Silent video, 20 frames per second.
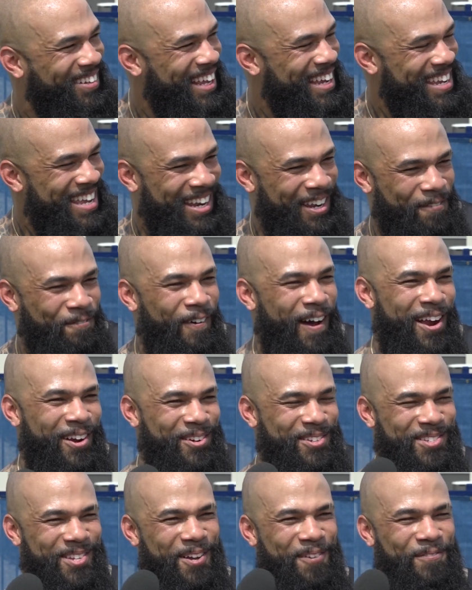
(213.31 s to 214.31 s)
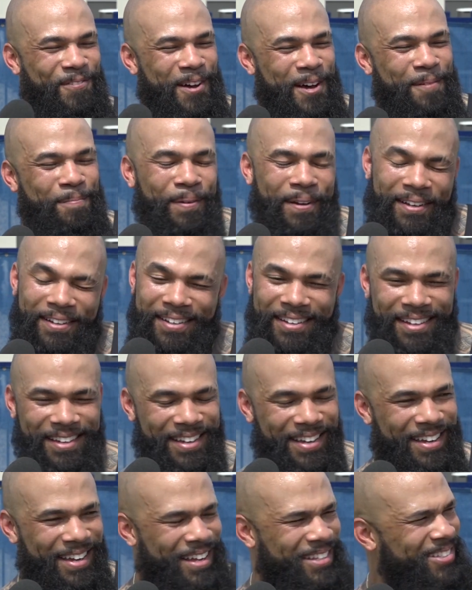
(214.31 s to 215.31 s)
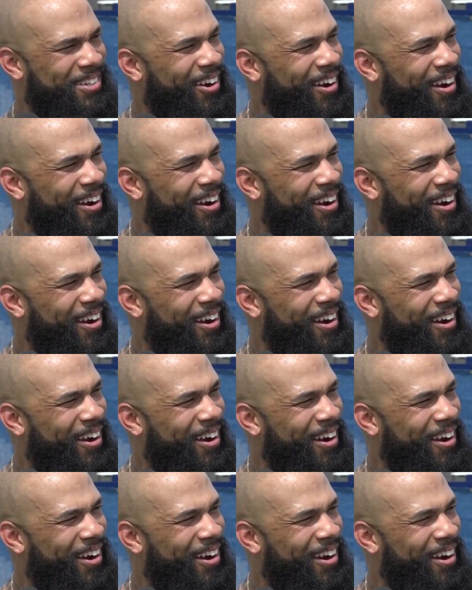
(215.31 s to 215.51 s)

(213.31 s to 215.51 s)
like, going you gotta fire yourself up, but yeah. it's